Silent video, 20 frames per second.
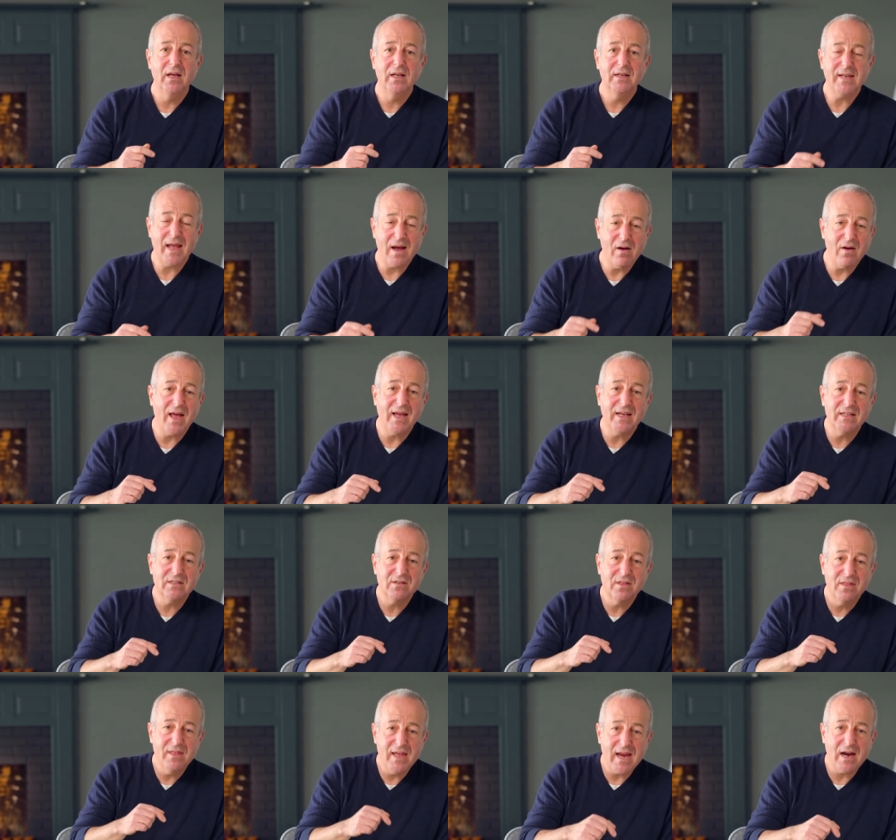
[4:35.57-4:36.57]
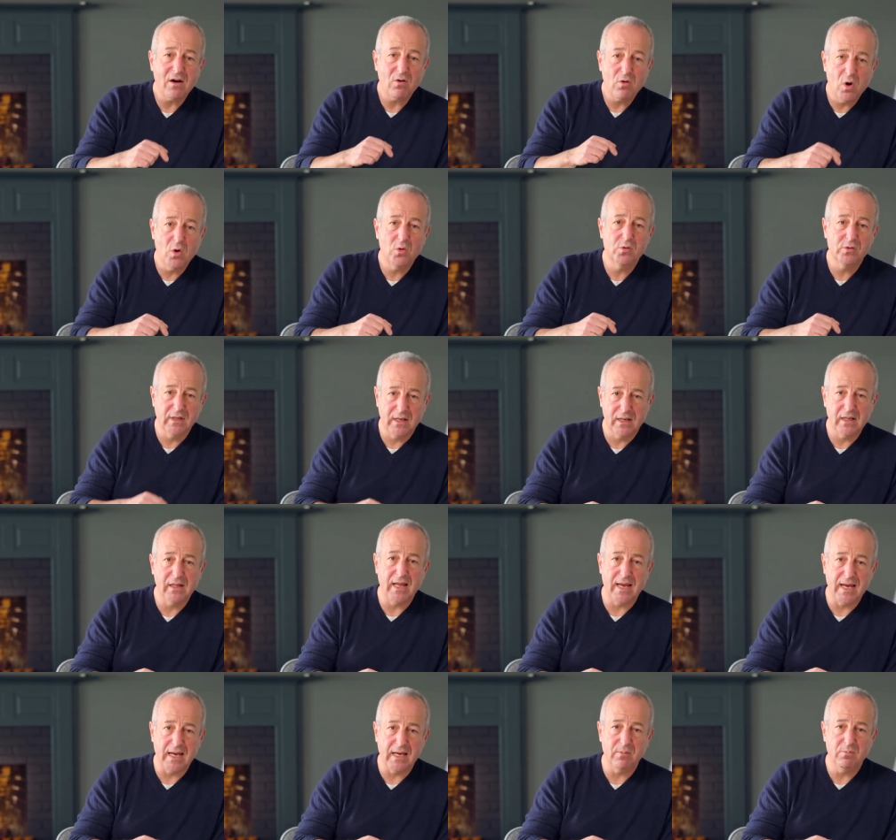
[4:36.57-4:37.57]
now has their own
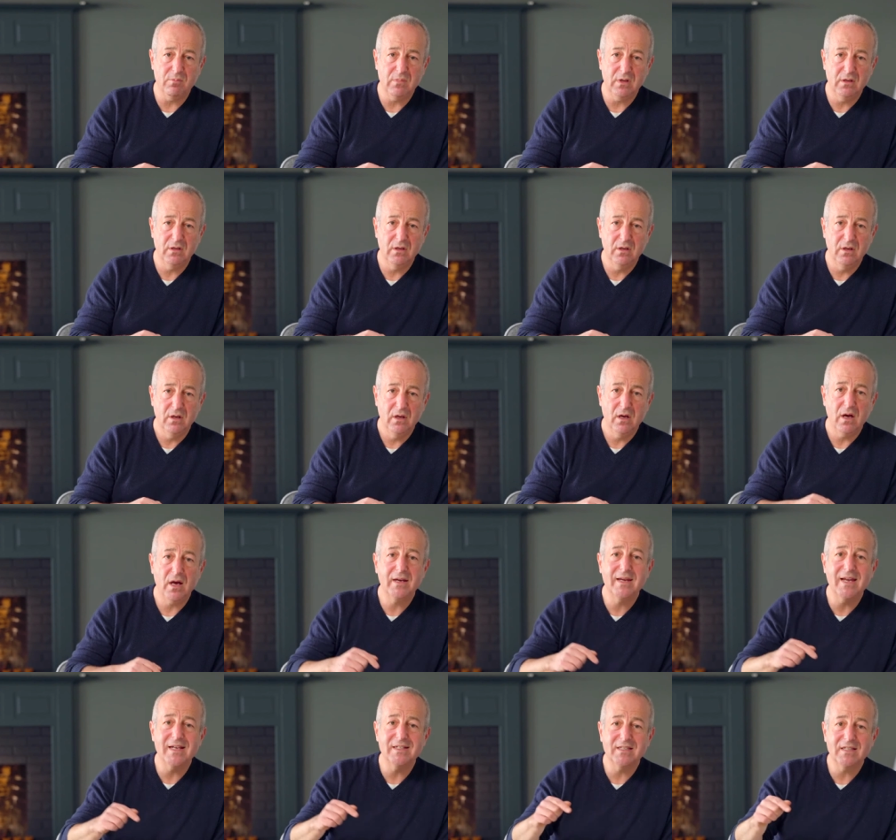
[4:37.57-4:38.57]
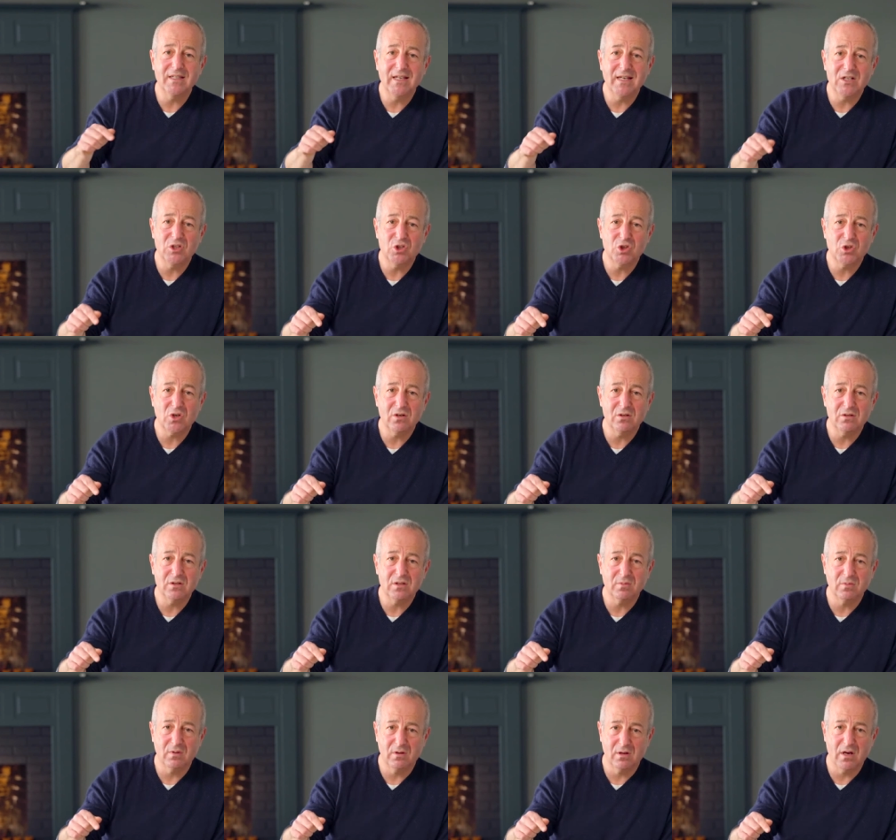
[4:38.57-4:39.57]
claim against the
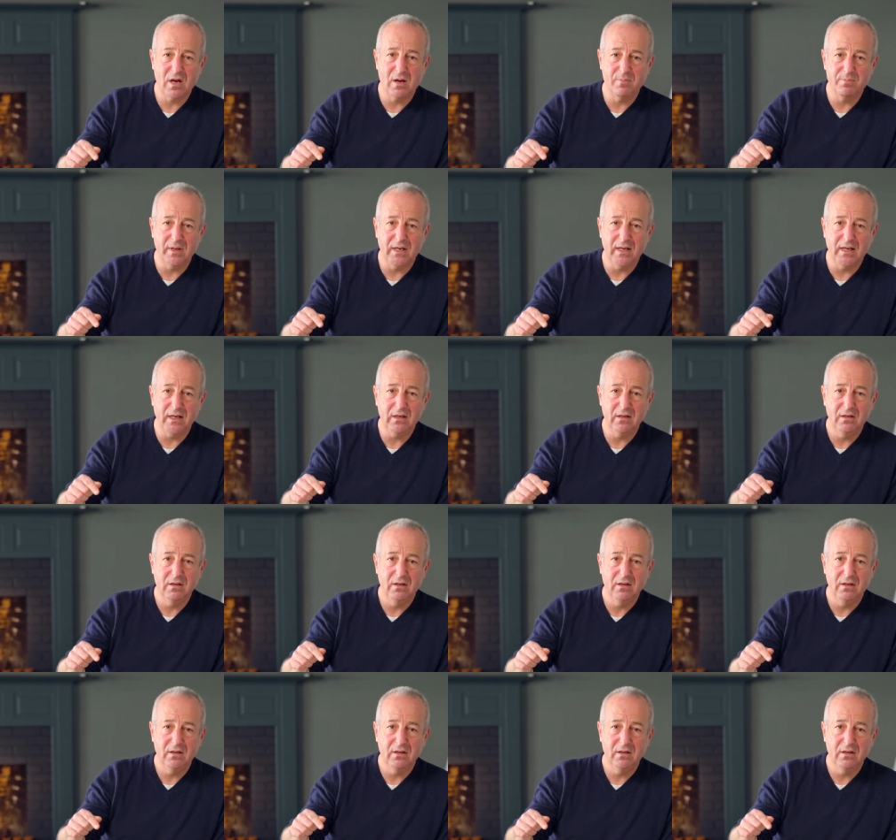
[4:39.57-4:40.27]
insurance company